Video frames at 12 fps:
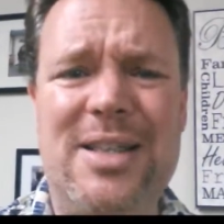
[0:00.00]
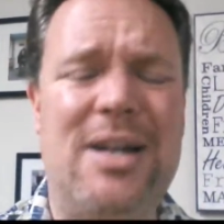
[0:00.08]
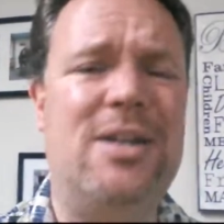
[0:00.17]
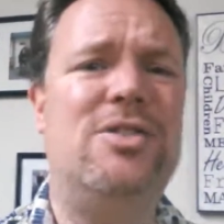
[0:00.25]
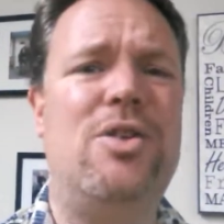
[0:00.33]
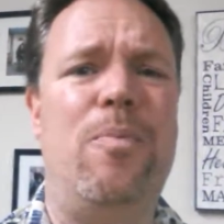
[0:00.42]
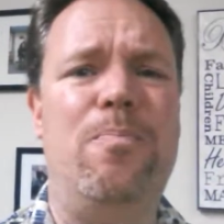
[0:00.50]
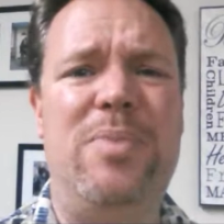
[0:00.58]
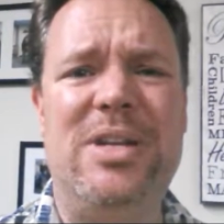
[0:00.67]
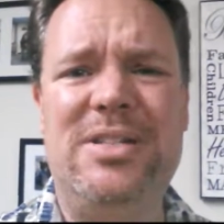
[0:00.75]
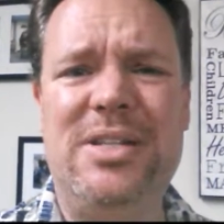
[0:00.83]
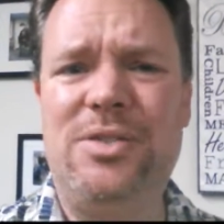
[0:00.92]
They look so
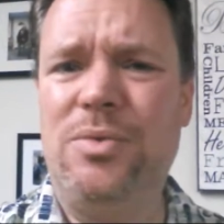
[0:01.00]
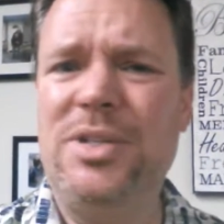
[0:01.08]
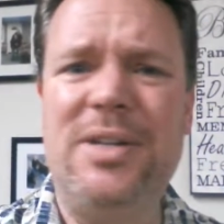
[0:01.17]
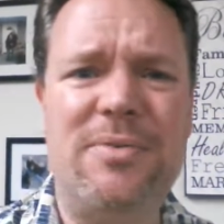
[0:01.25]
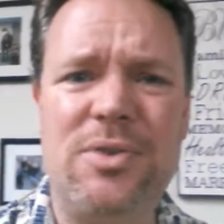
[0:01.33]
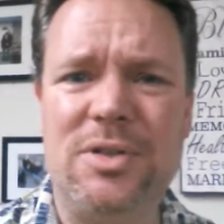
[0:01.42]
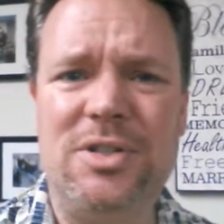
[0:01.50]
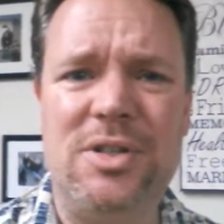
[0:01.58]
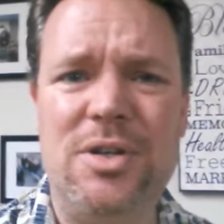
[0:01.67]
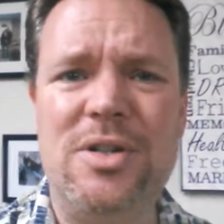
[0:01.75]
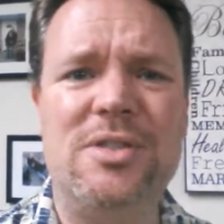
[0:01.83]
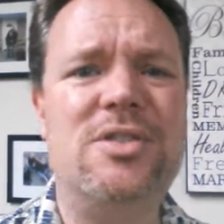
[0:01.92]
busy, so difficult to
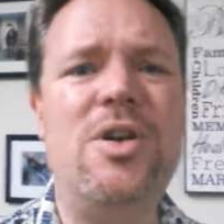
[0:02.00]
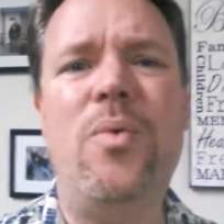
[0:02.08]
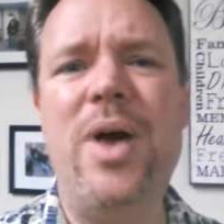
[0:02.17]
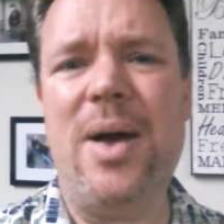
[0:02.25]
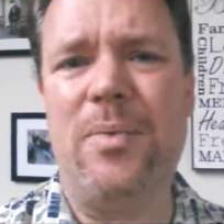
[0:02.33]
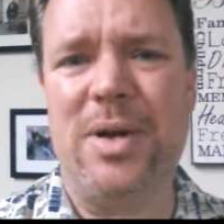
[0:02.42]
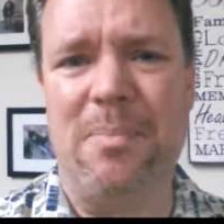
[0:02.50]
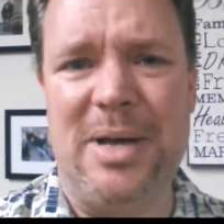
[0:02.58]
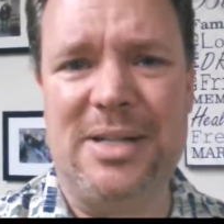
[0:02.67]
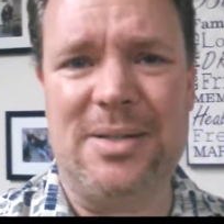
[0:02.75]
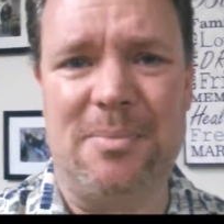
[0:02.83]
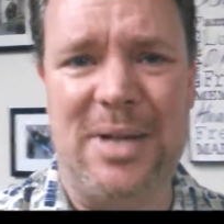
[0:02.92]
do. There's no way I want to
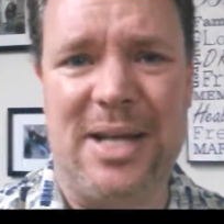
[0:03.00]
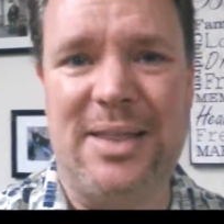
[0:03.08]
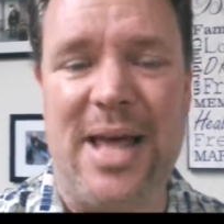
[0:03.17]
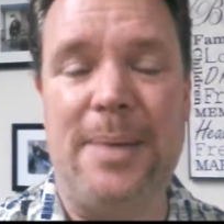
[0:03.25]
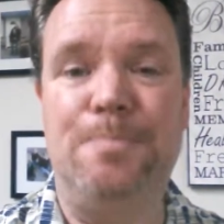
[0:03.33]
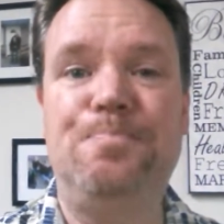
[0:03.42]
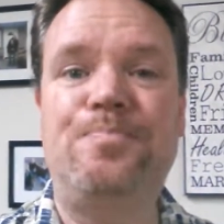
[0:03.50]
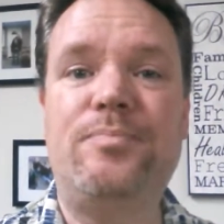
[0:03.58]
make something like that.